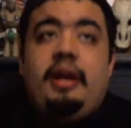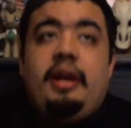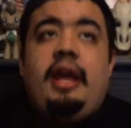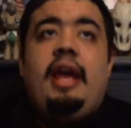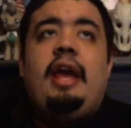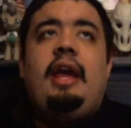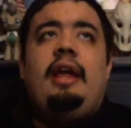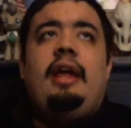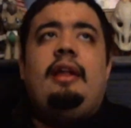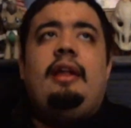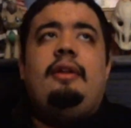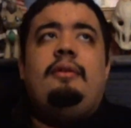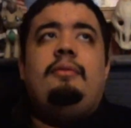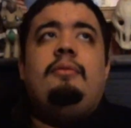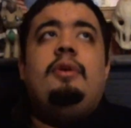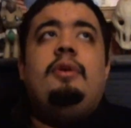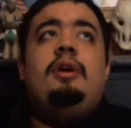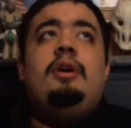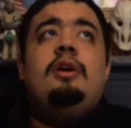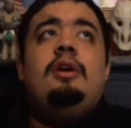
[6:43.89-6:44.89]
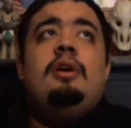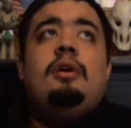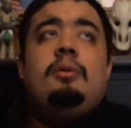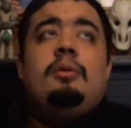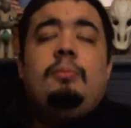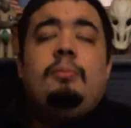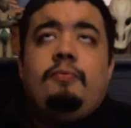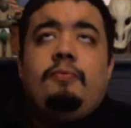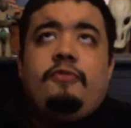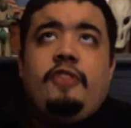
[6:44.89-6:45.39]
And
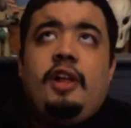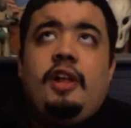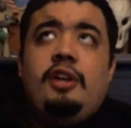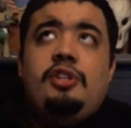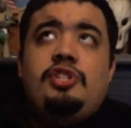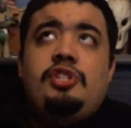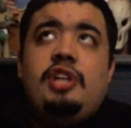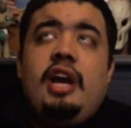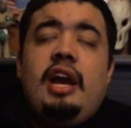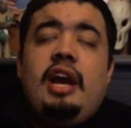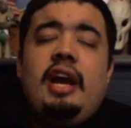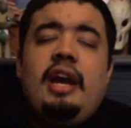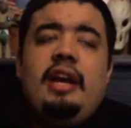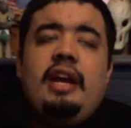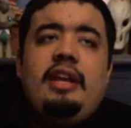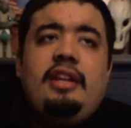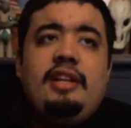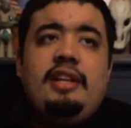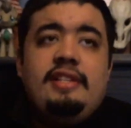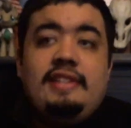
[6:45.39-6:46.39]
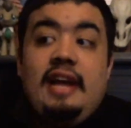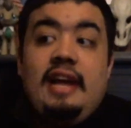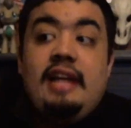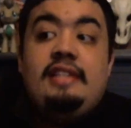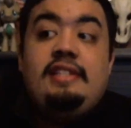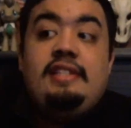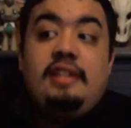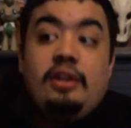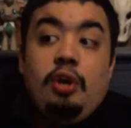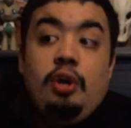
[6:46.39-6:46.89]
Fluttershy
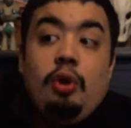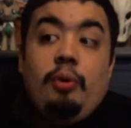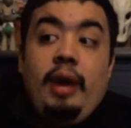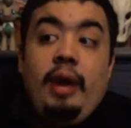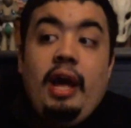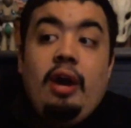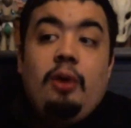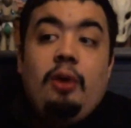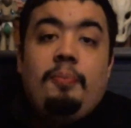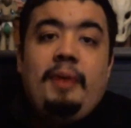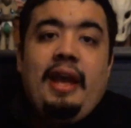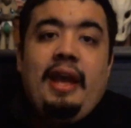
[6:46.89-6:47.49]
decides to go help,